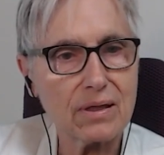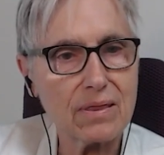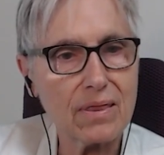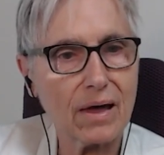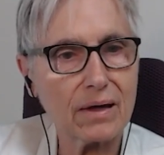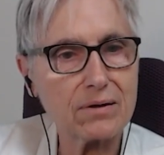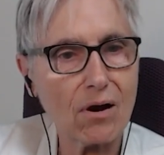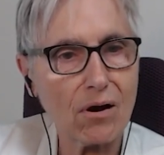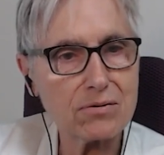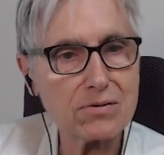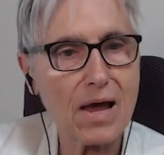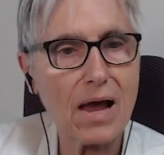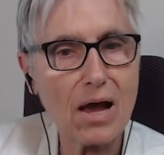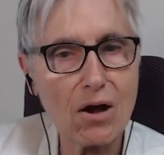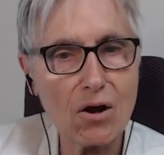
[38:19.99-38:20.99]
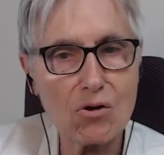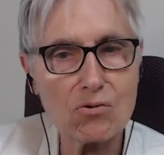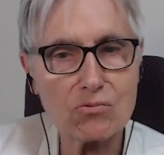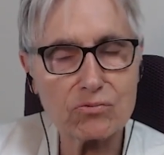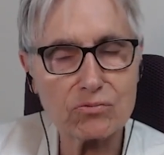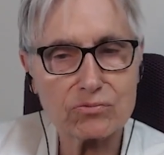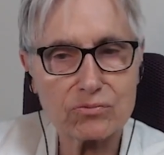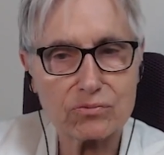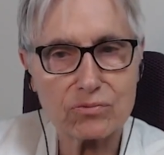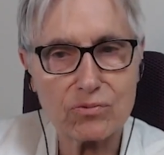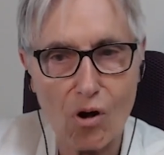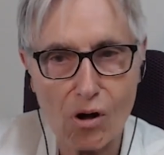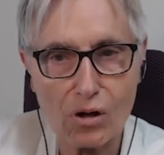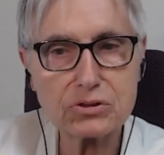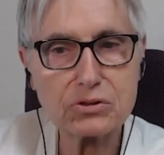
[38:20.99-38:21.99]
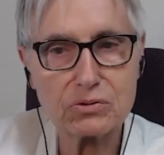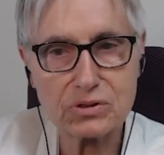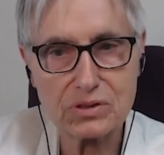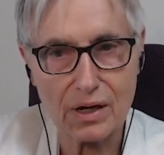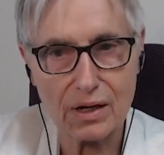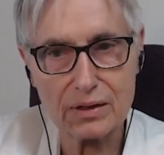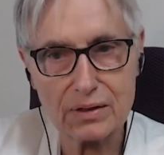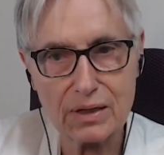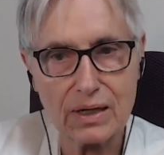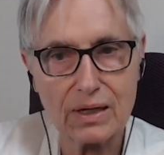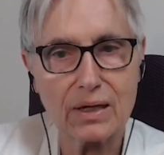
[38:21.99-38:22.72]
that are now also saying,